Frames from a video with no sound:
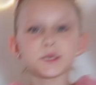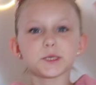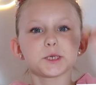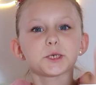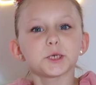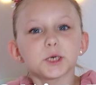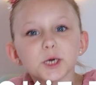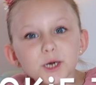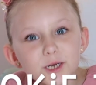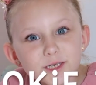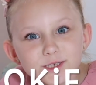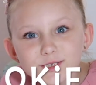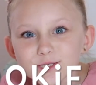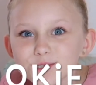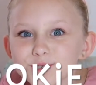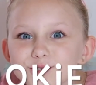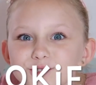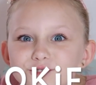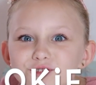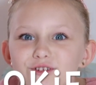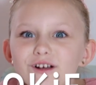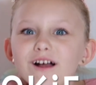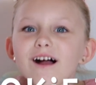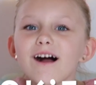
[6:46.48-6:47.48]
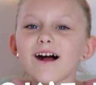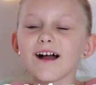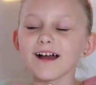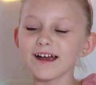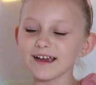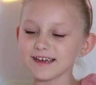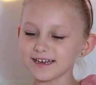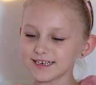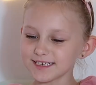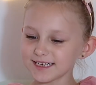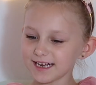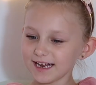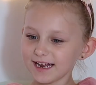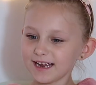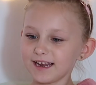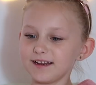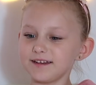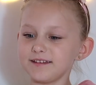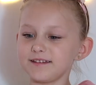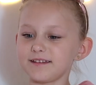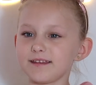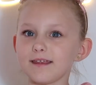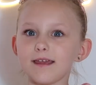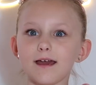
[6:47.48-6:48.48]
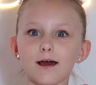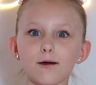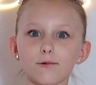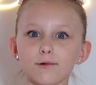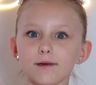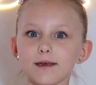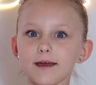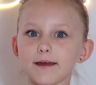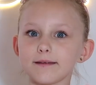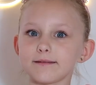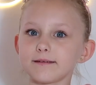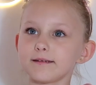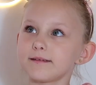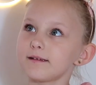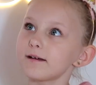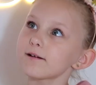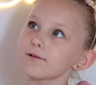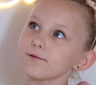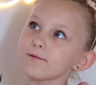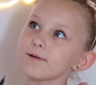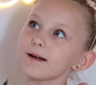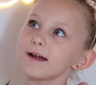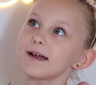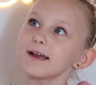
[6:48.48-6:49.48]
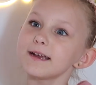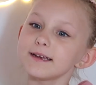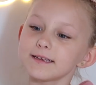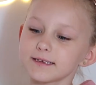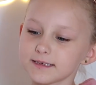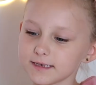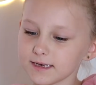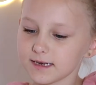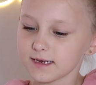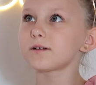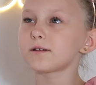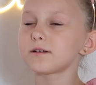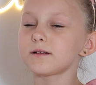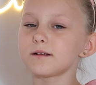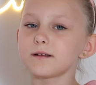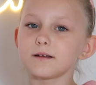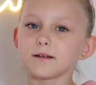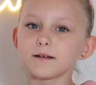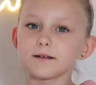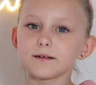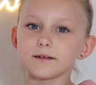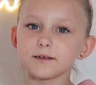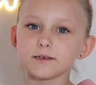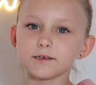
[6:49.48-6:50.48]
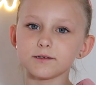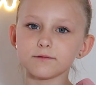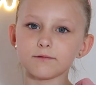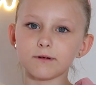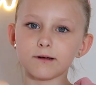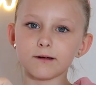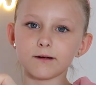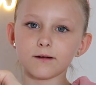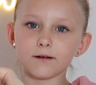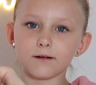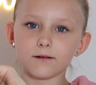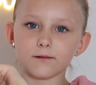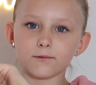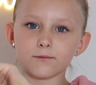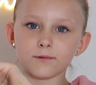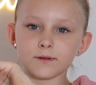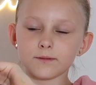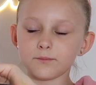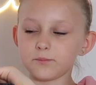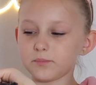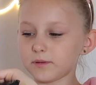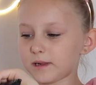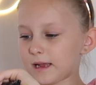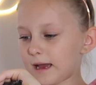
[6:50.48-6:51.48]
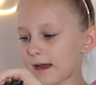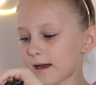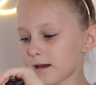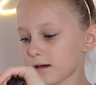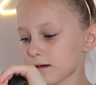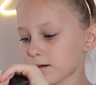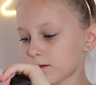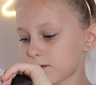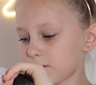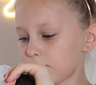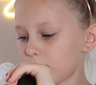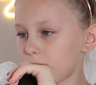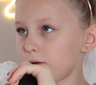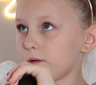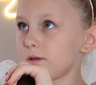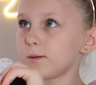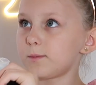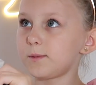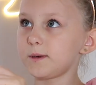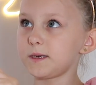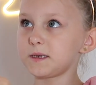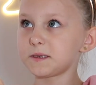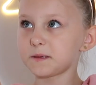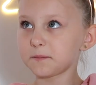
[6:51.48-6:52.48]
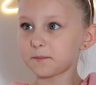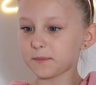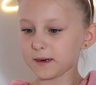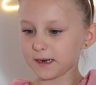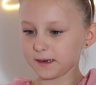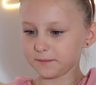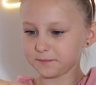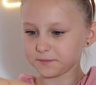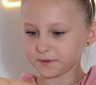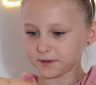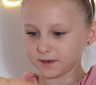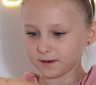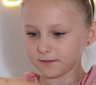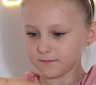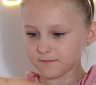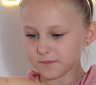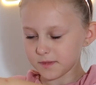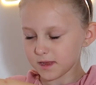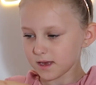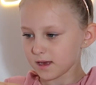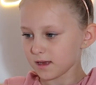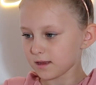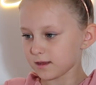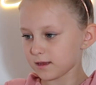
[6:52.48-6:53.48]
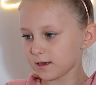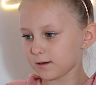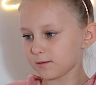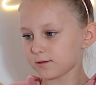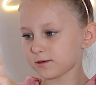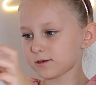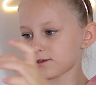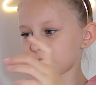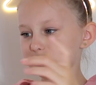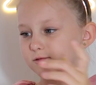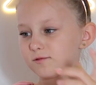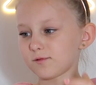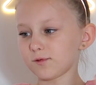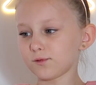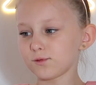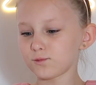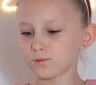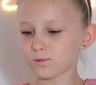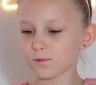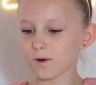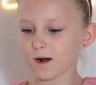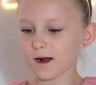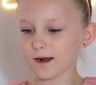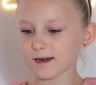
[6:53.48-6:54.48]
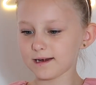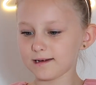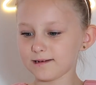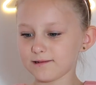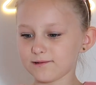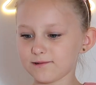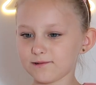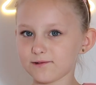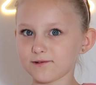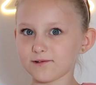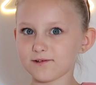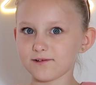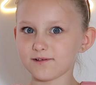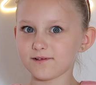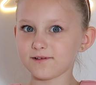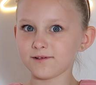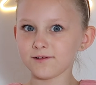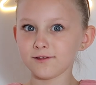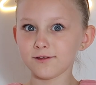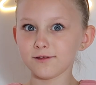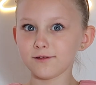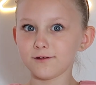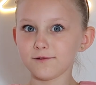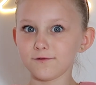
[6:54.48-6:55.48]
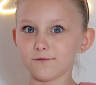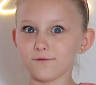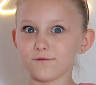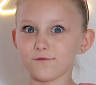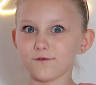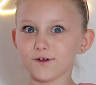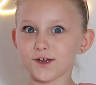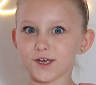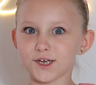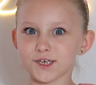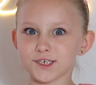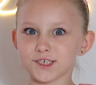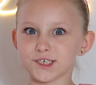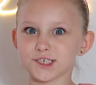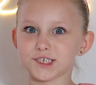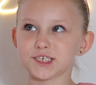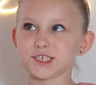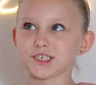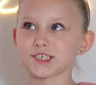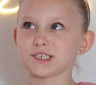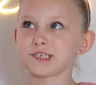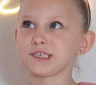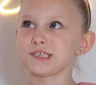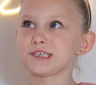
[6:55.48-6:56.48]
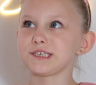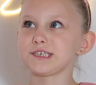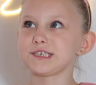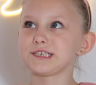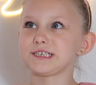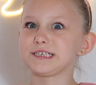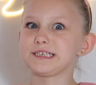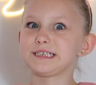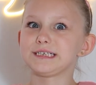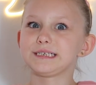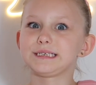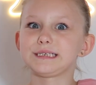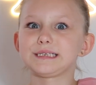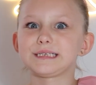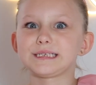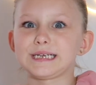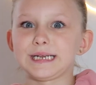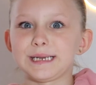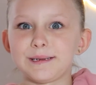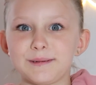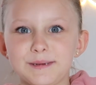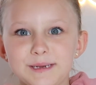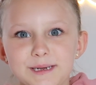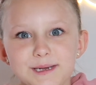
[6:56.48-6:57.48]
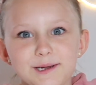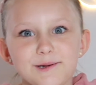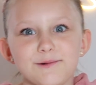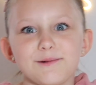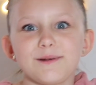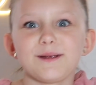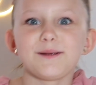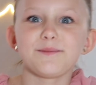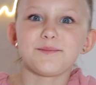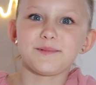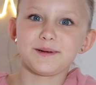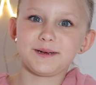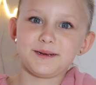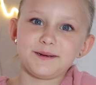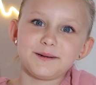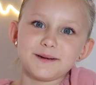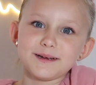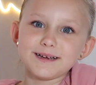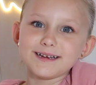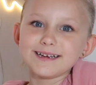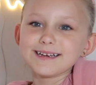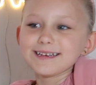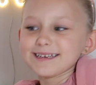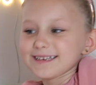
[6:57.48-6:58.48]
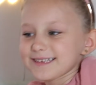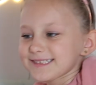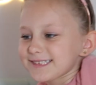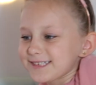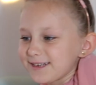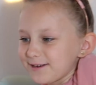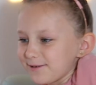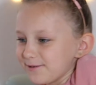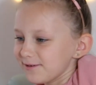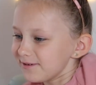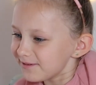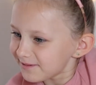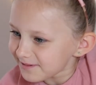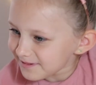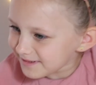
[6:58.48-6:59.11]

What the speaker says: just dried, and now we get to decorate. So do it with black on the piece of paper, and we're going to do it with white on the fish. Great. So